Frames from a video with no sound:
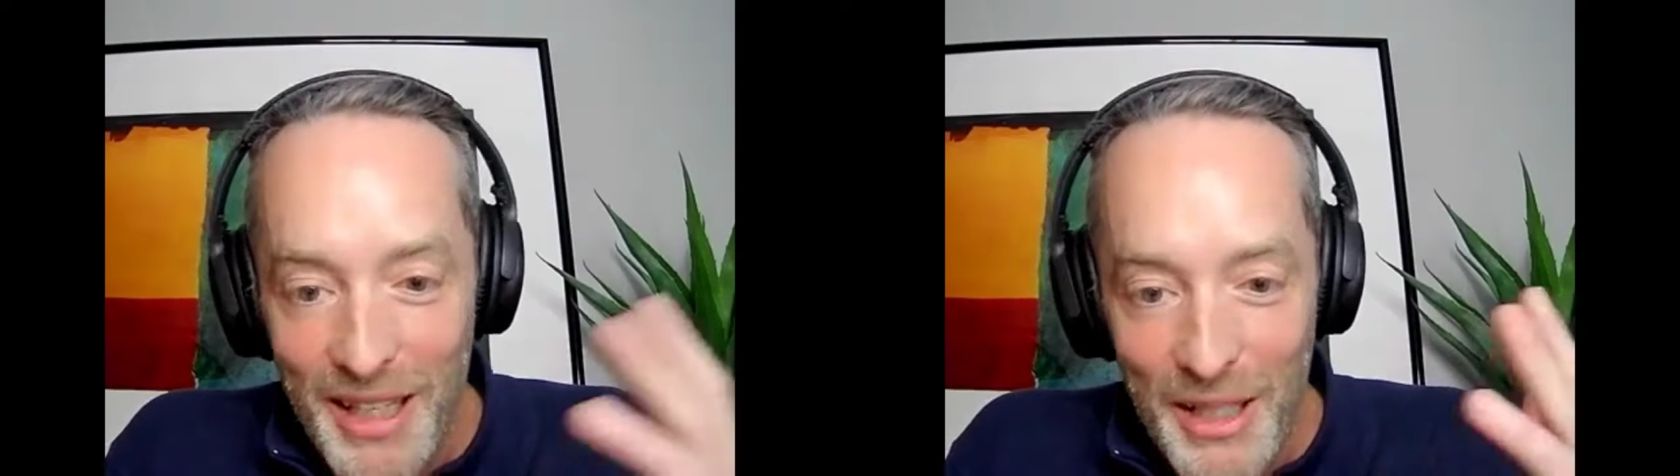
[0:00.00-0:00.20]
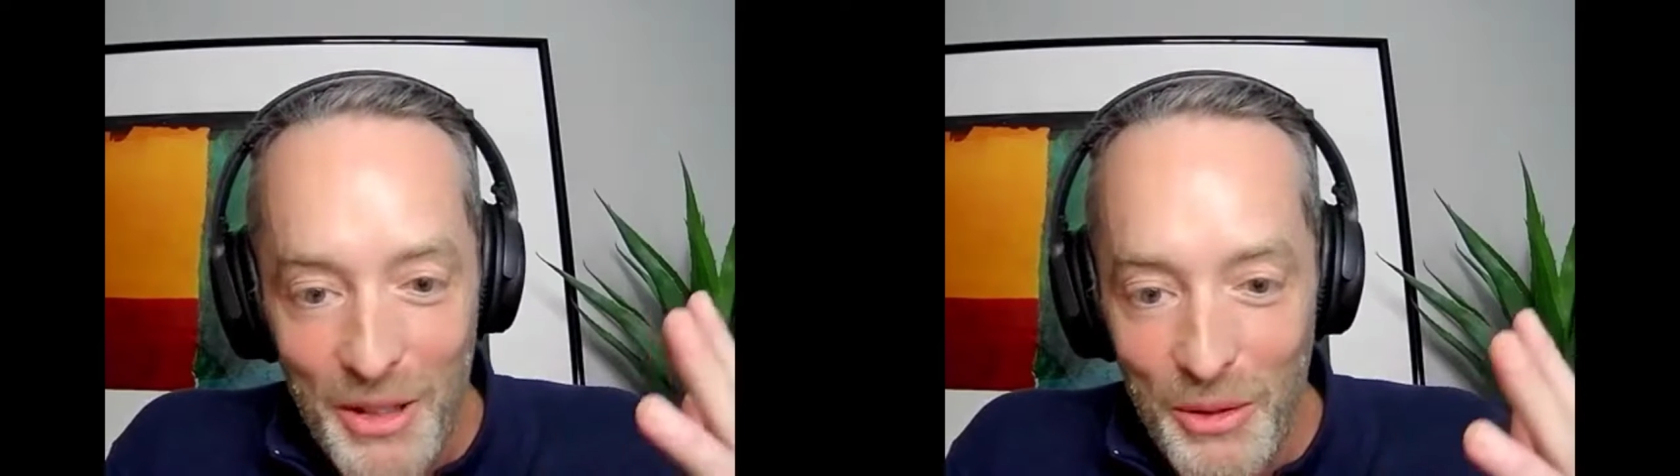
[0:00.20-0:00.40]

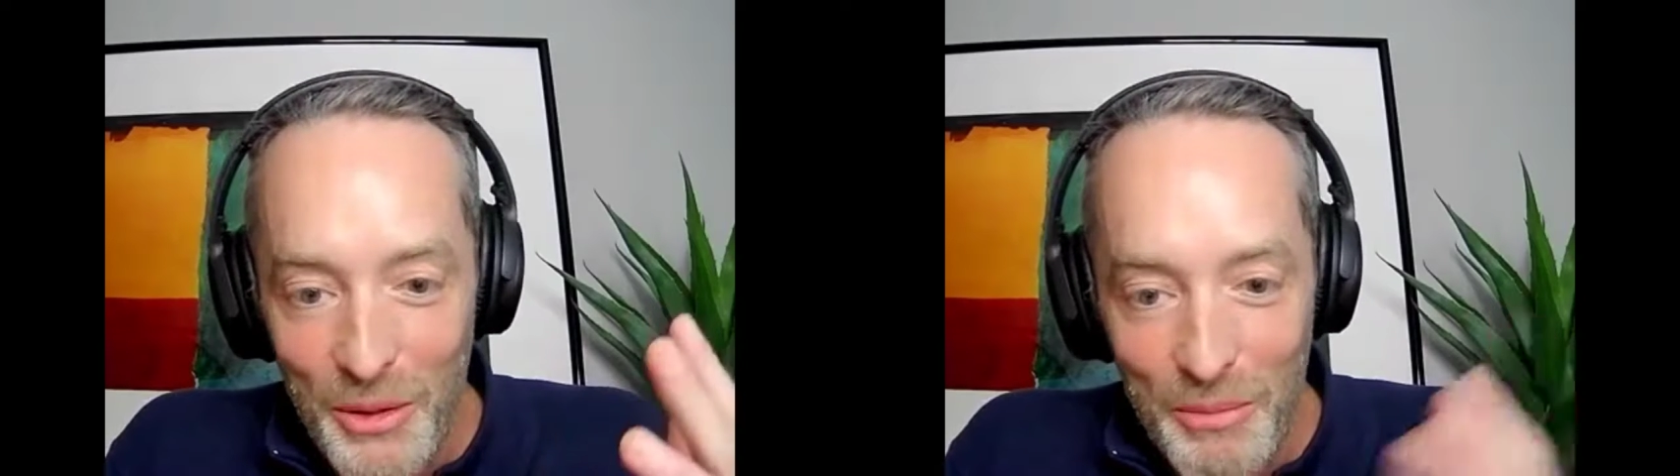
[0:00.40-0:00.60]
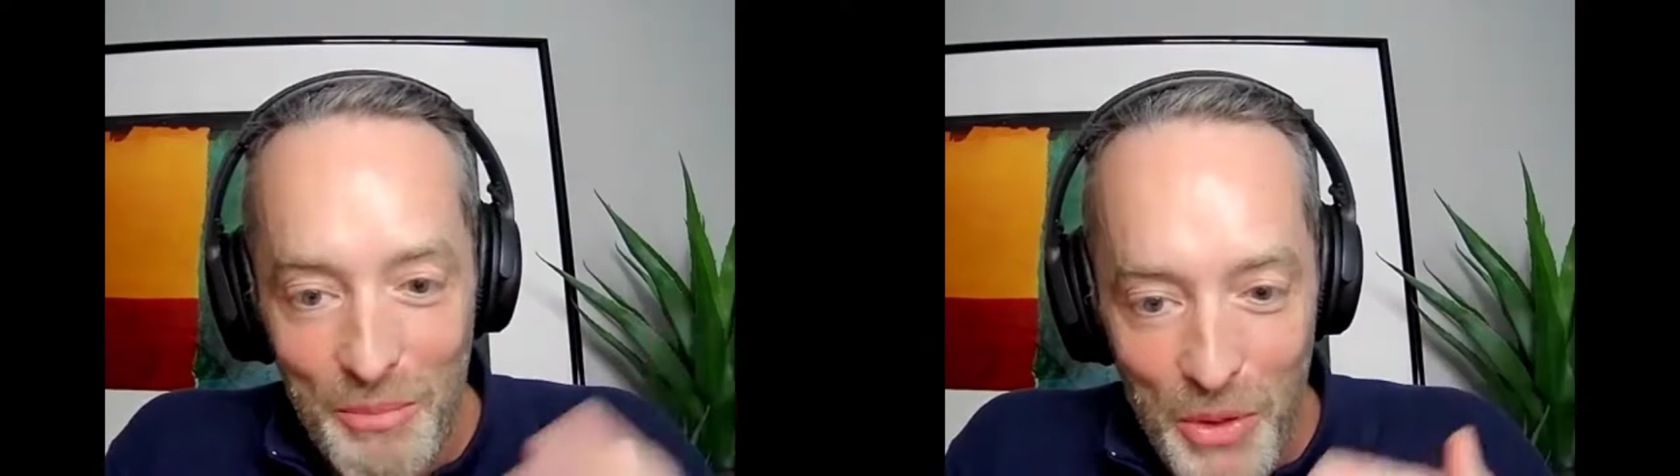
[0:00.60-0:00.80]
the
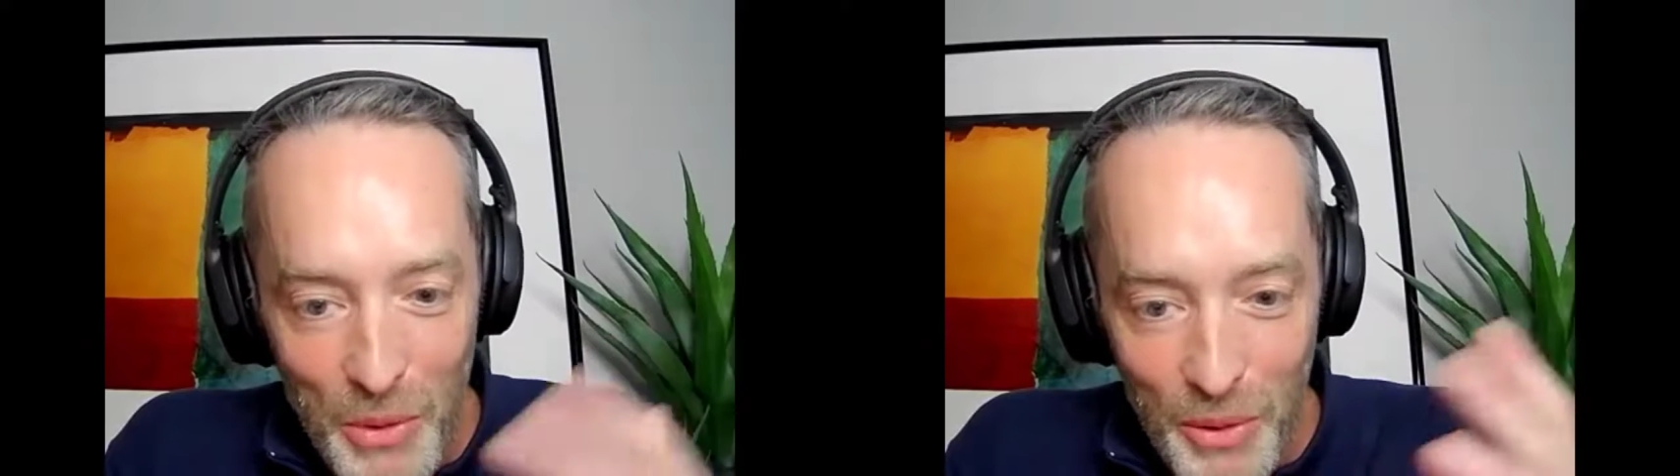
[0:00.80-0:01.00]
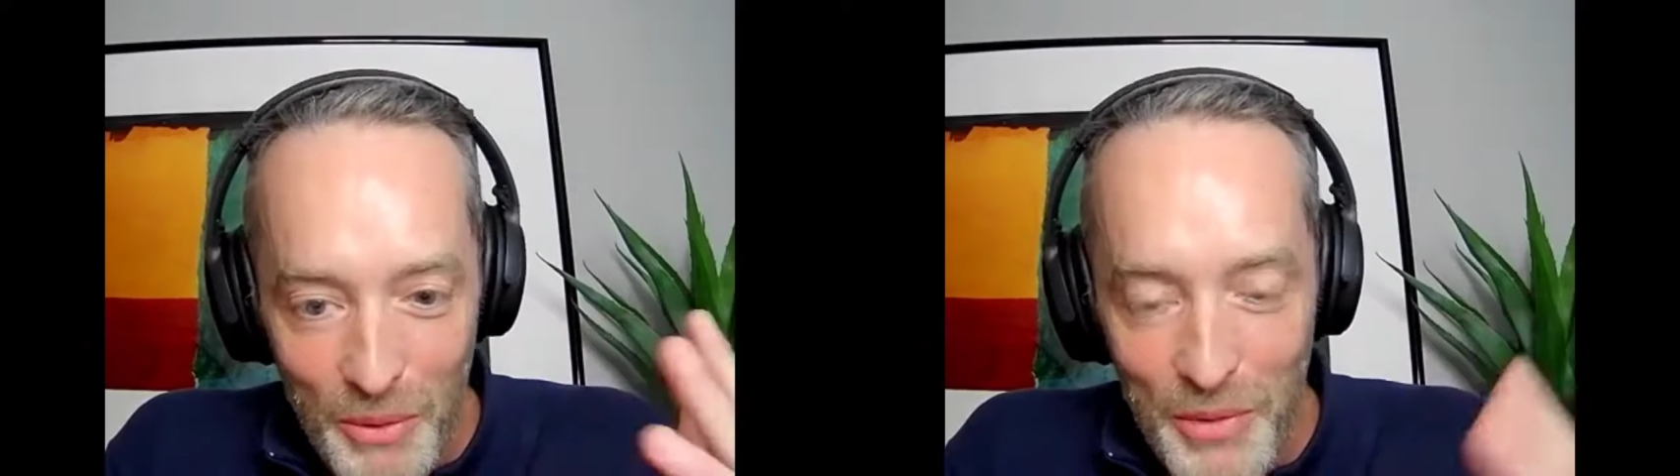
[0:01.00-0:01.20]
your
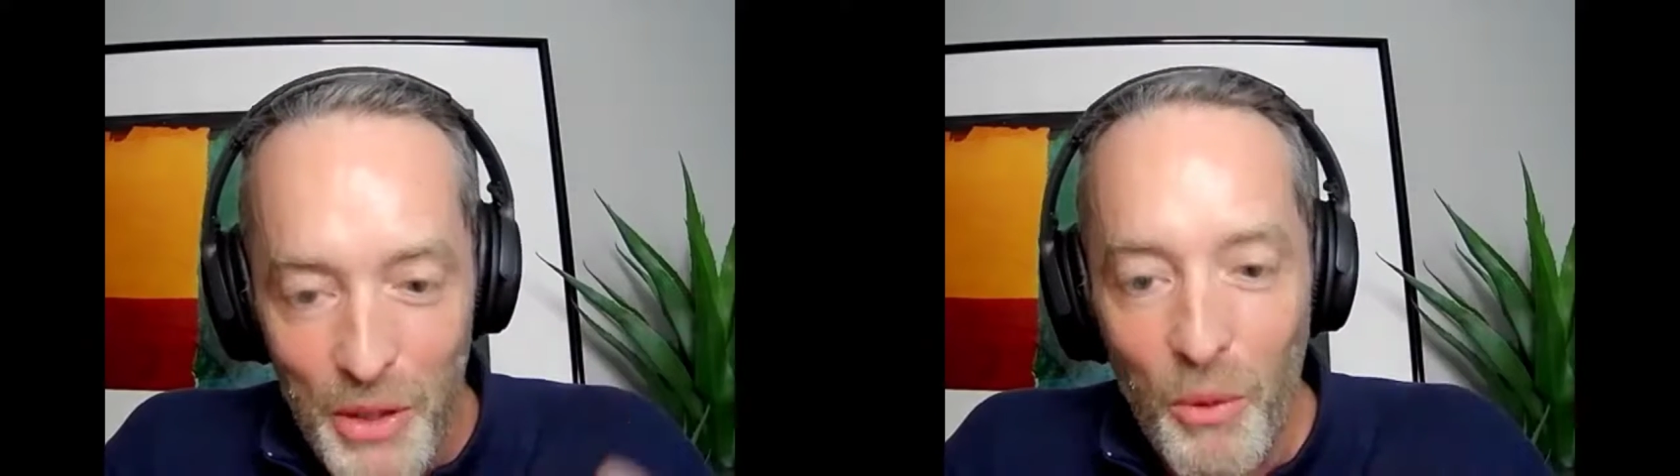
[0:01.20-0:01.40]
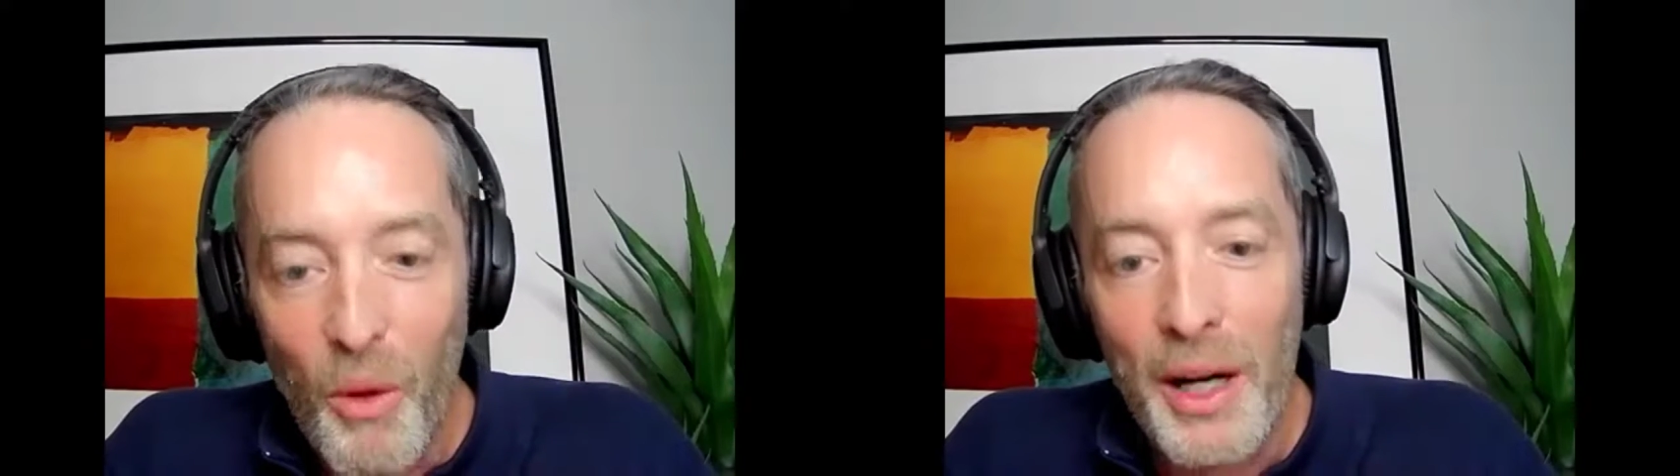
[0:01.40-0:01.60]
your
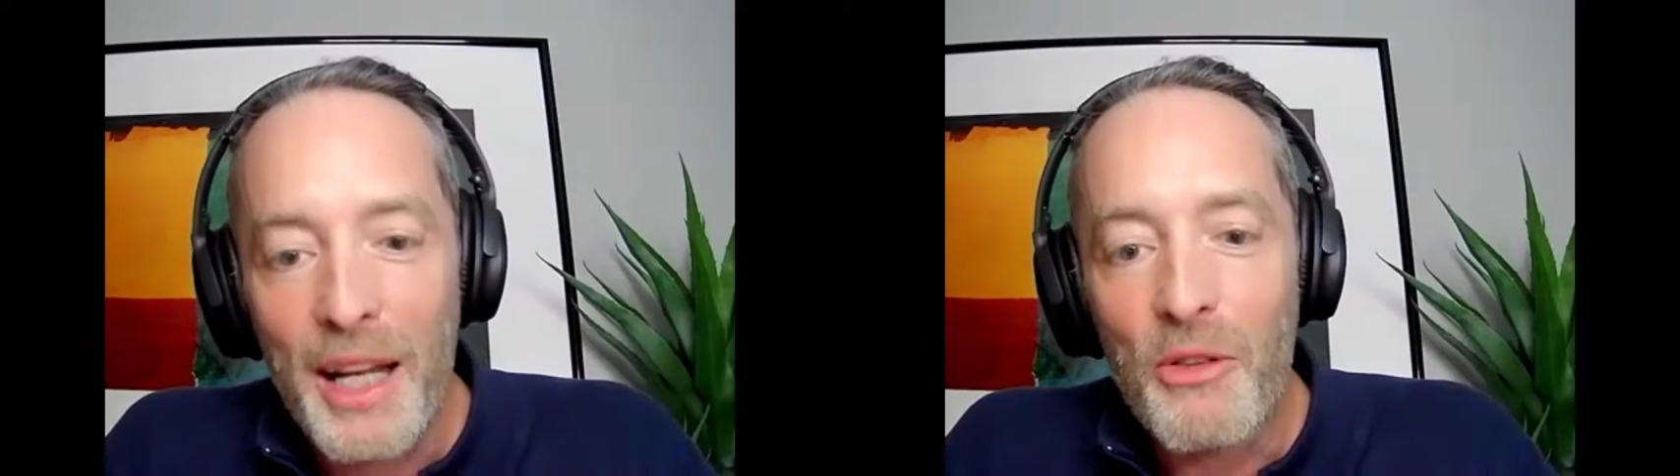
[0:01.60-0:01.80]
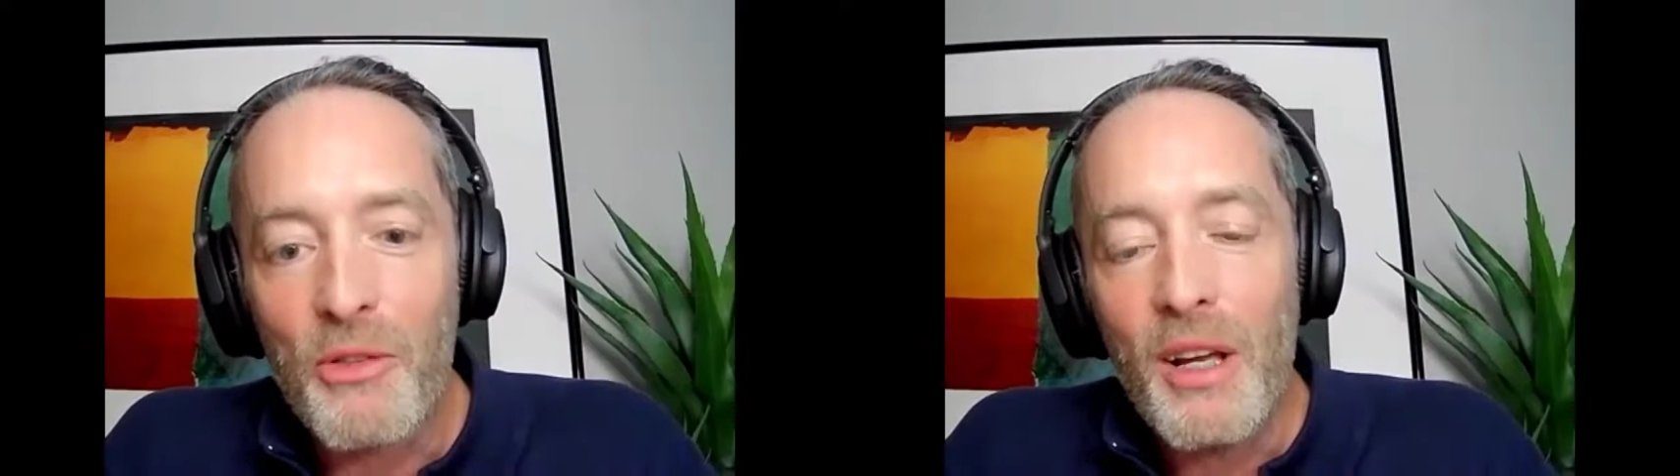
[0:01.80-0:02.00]
your
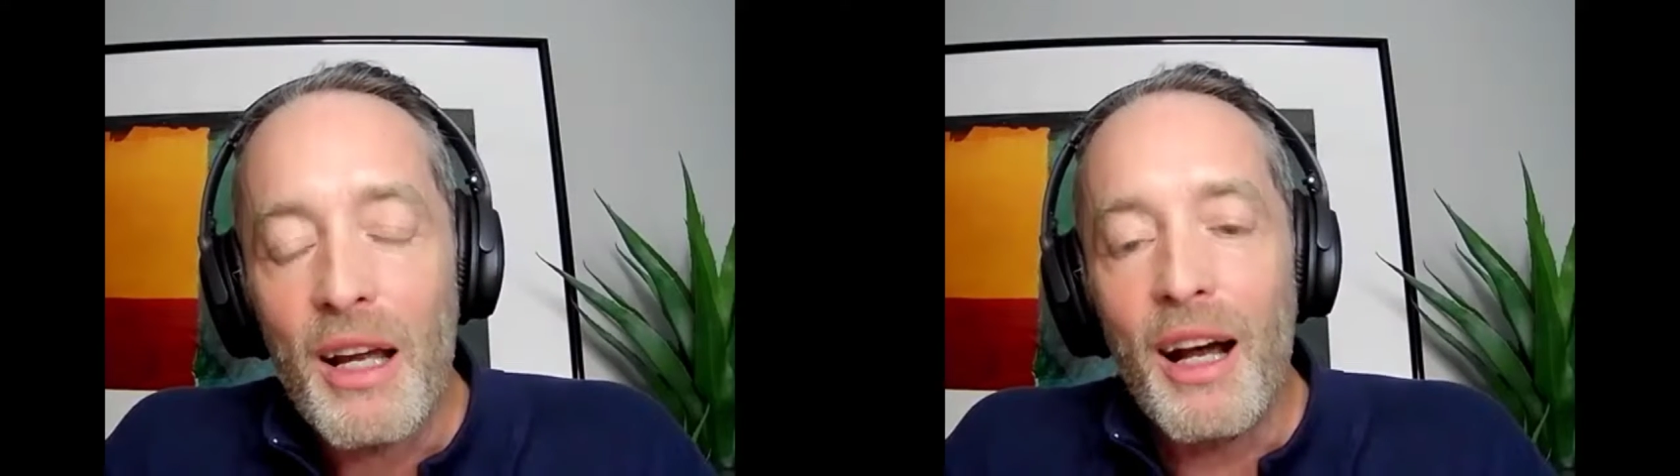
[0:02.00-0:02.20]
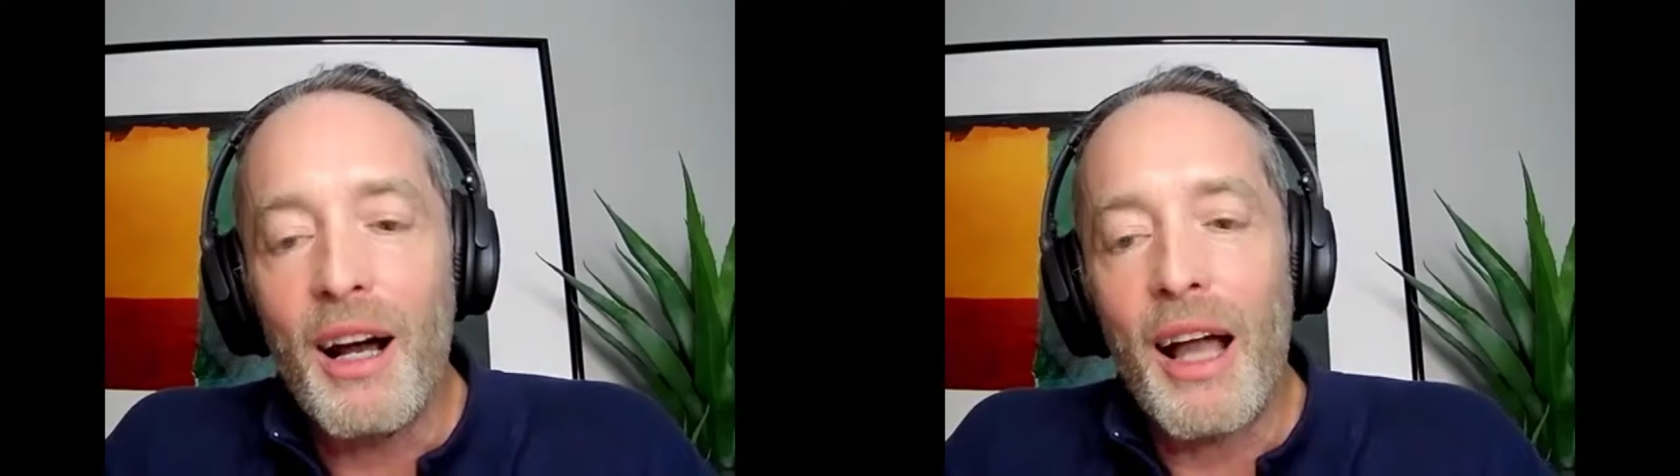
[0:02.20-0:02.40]
audience
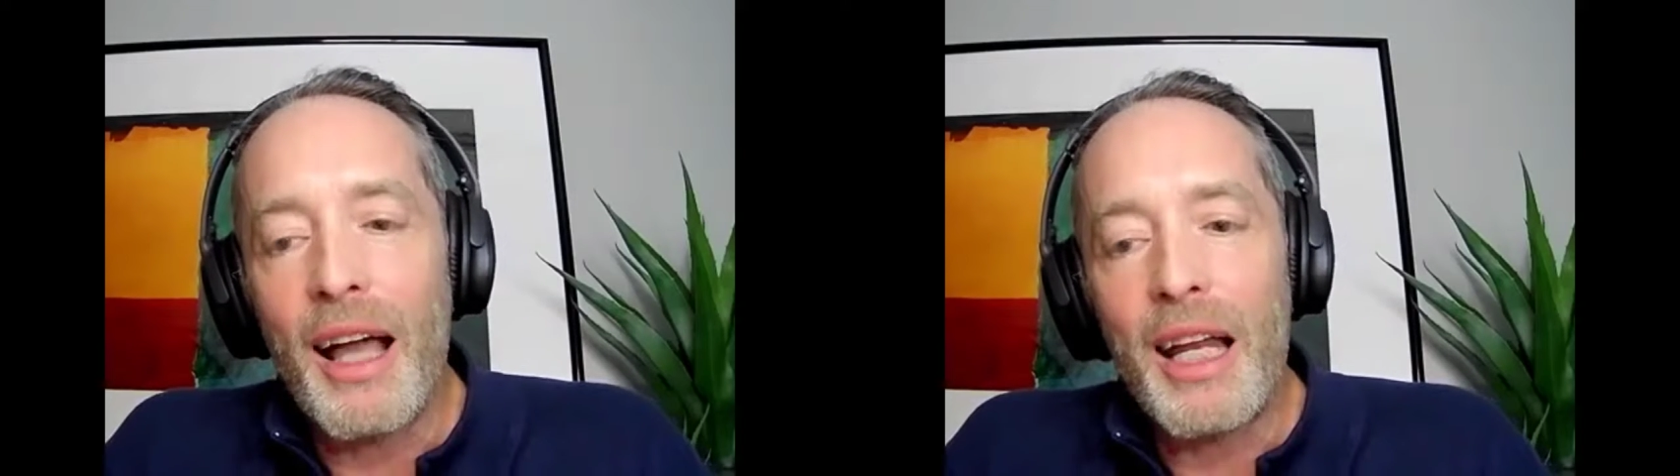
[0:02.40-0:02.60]
uh,